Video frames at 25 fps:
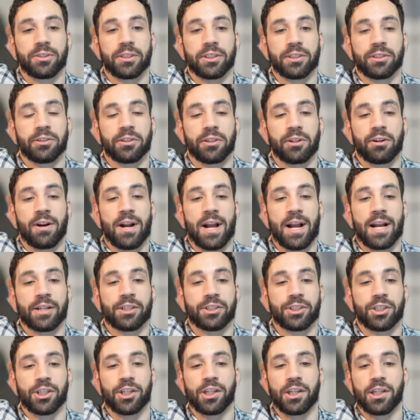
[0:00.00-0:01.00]
is going to
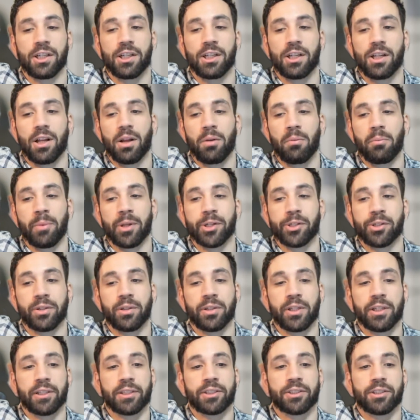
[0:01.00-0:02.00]
crash,
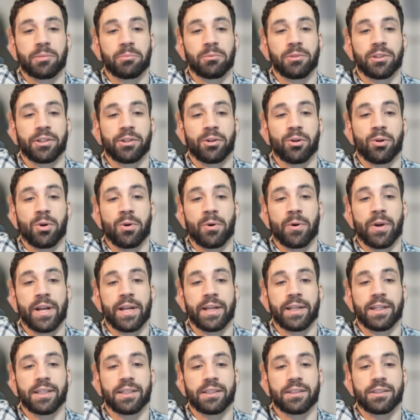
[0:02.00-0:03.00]
like similar to
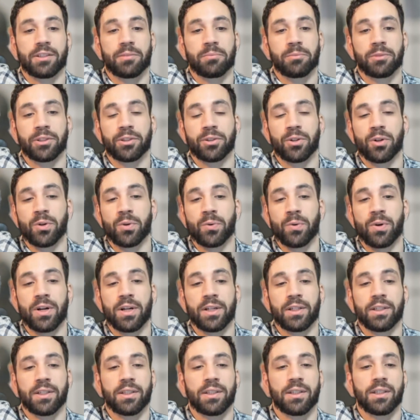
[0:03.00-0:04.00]
'08, similar to
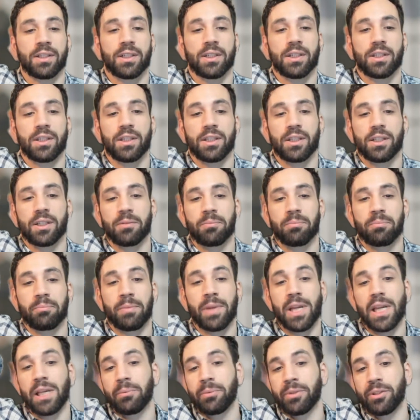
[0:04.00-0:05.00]
'01,
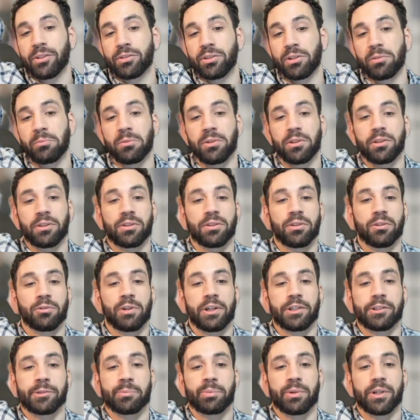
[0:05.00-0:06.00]
maybe similar to the
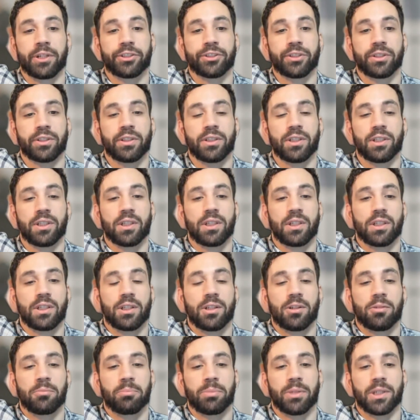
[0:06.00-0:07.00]
Great Depression.
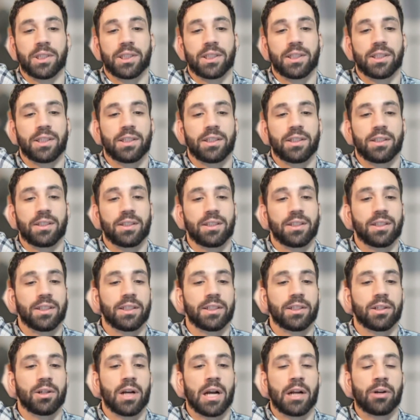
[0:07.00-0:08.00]
But I
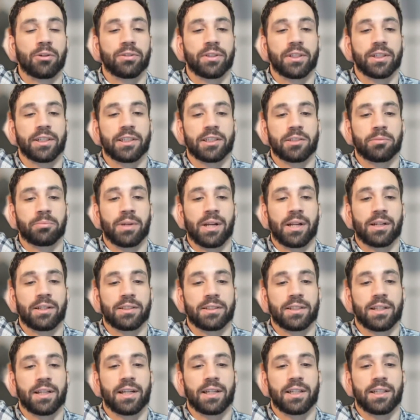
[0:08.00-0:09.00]
don't think it's as bad as
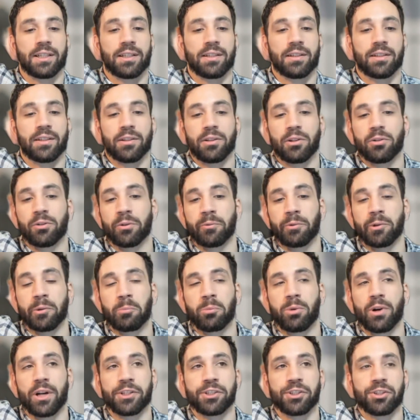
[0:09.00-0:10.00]
that, where
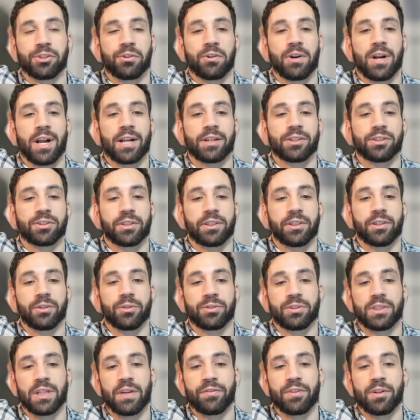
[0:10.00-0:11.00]
prices crashed
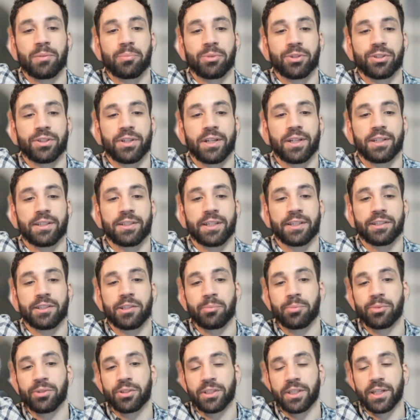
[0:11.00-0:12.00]
70%,
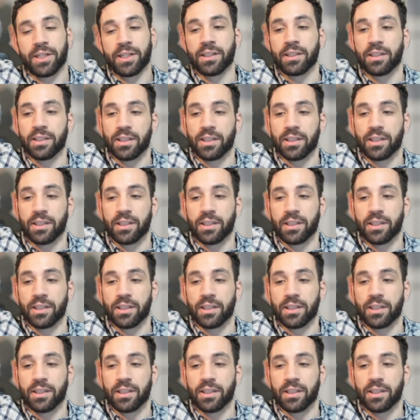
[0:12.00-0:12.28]
60%.